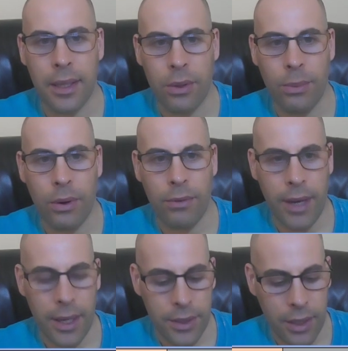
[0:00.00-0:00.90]
a little more
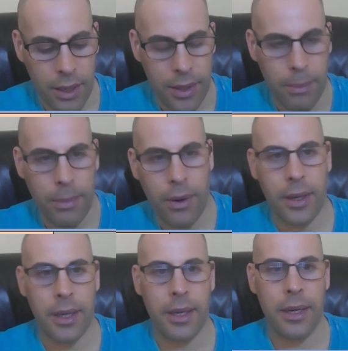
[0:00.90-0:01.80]
volatile than the
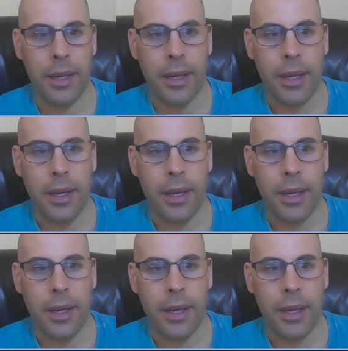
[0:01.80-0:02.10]
market.